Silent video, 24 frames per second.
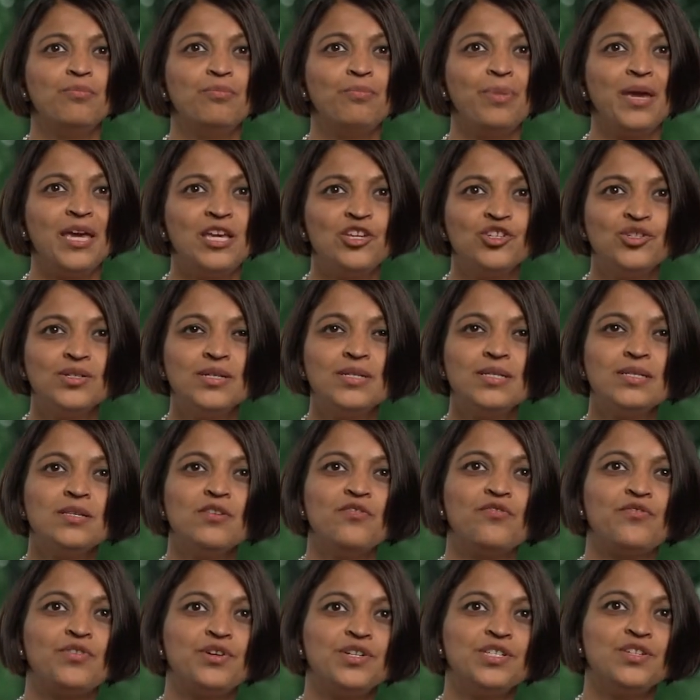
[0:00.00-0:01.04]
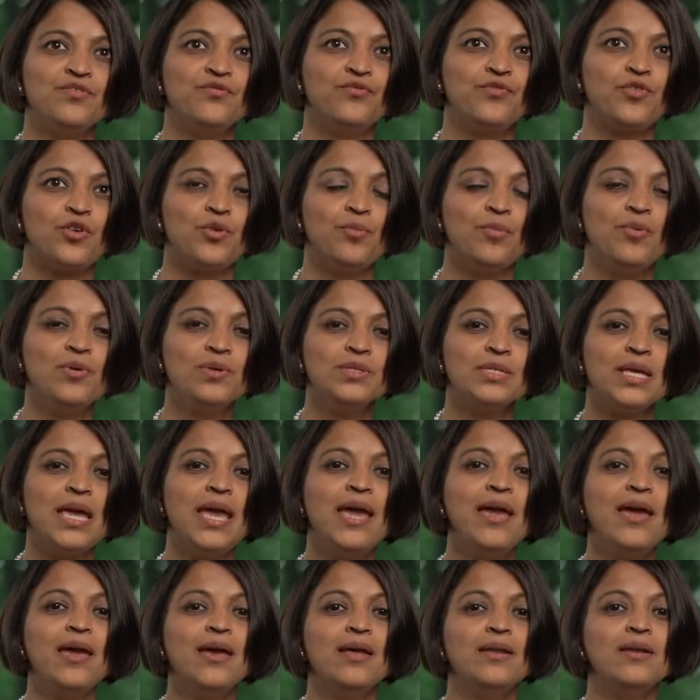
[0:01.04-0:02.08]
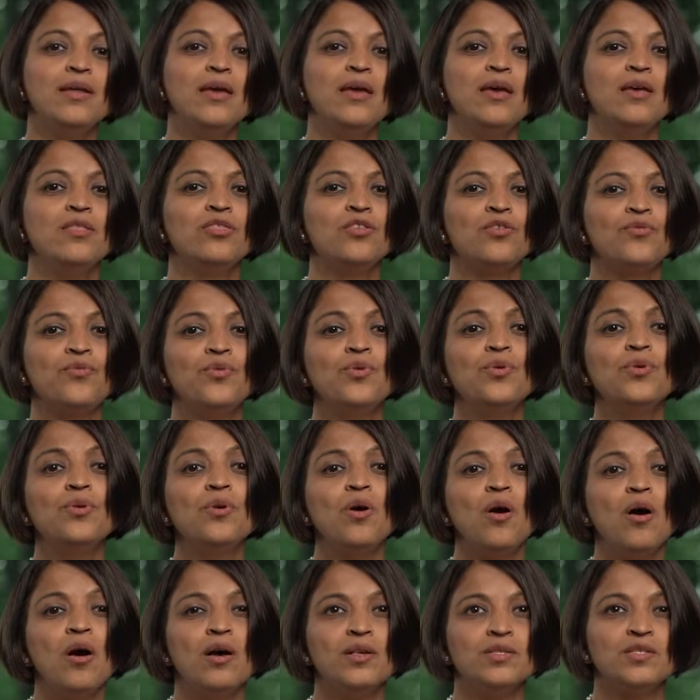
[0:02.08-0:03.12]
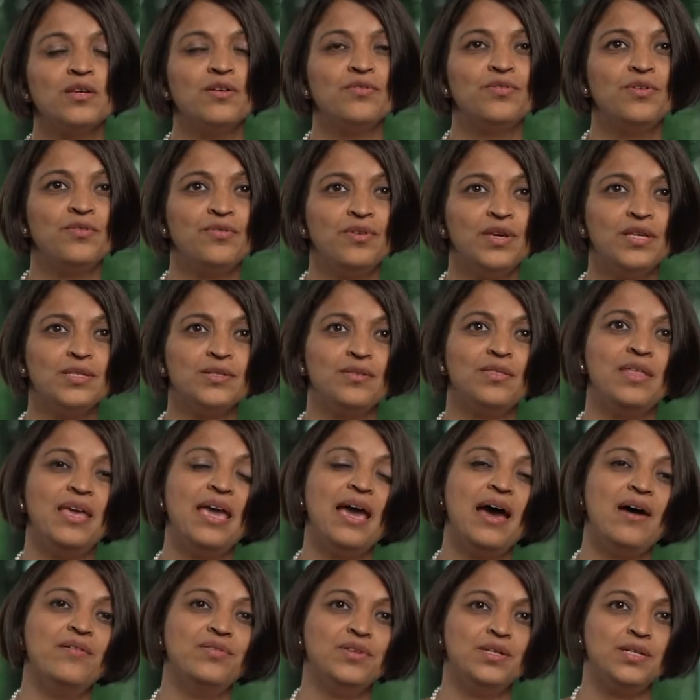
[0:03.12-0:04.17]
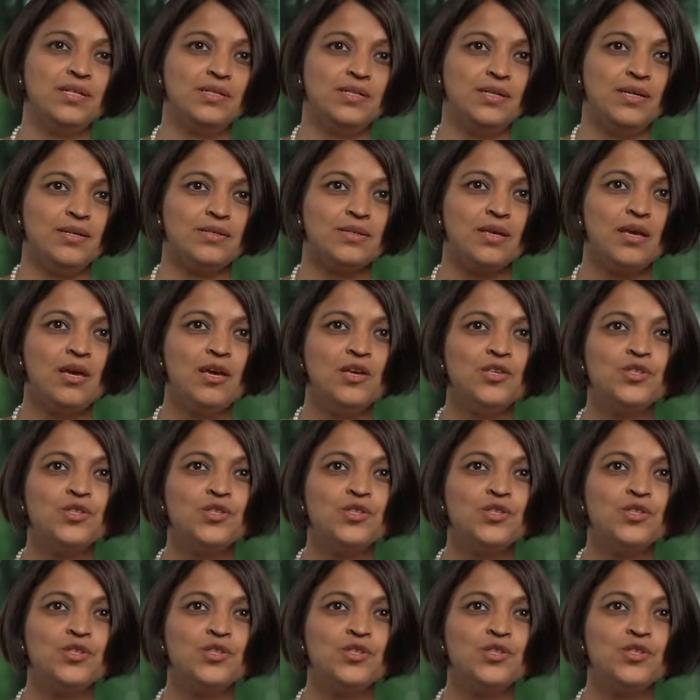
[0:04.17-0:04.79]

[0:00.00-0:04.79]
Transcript: patients first and foremost and the root cause of the reason they have the disease.